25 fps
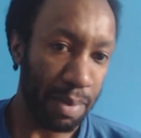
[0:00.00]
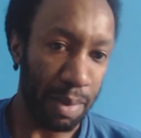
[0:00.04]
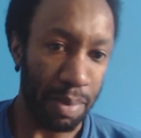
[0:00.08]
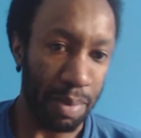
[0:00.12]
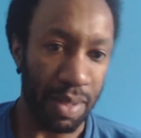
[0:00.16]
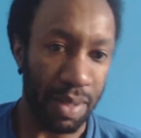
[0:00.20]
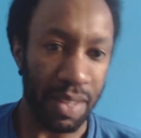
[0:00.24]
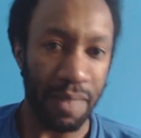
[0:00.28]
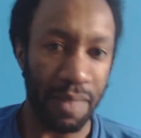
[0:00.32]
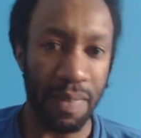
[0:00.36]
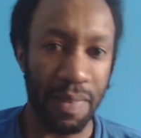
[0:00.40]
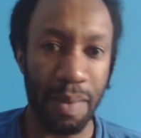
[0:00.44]

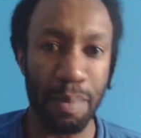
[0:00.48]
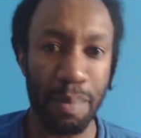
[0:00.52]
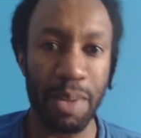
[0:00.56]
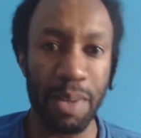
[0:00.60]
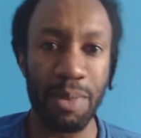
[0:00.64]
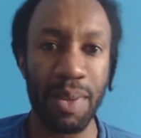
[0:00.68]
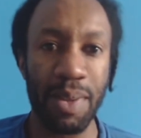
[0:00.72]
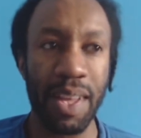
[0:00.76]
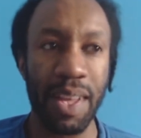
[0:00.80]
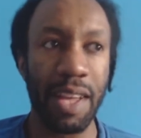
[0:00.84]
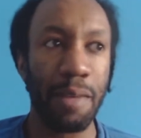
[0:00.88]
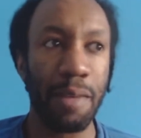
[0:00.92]
People in the
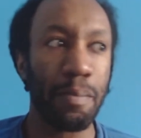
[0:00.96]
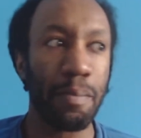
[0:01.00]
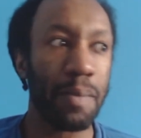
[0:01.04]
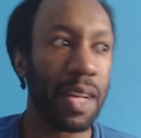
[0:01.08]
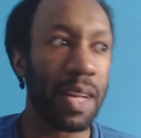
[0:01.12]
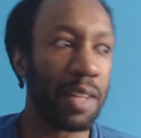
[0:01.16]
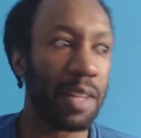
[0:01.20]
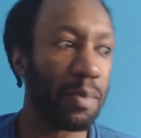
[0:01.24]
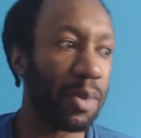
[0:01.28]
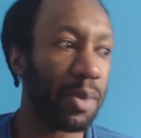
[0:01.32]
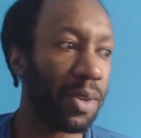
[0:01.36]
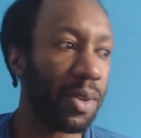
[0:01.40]
family are getting
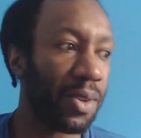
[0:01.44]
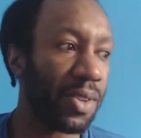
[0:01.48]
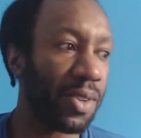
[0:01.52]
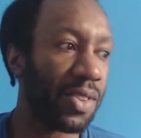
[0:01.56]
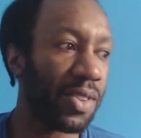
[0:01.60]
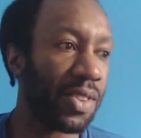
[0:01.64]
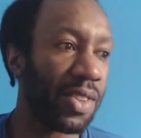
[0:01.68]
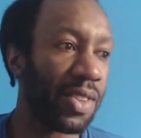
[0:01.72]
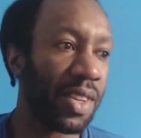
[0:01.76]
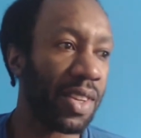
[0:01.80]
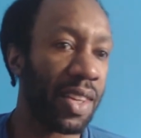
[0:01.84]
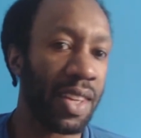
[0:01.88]
mad
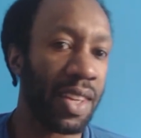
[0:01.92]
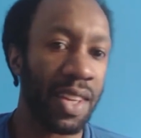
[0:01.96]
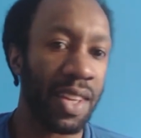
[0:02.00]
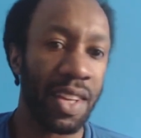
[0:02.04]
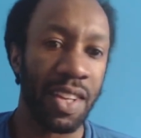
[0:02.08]
because